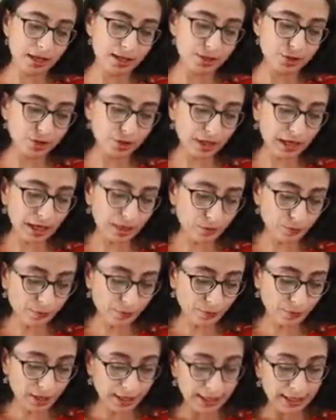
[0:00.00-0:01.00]
So now
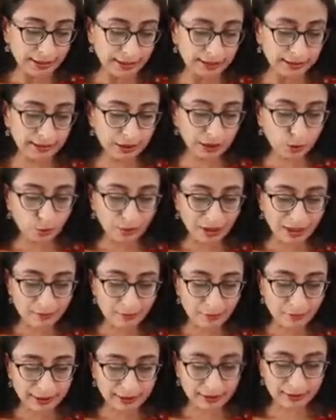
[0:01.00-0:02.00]
the
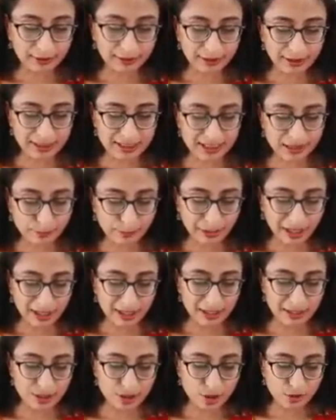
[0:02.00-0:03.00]
twin method is
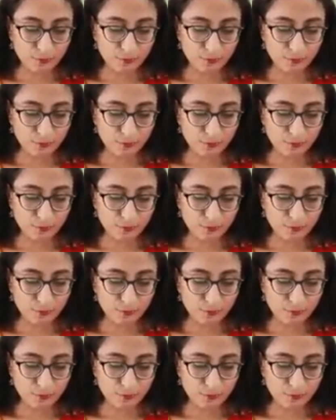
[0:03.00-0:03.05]
based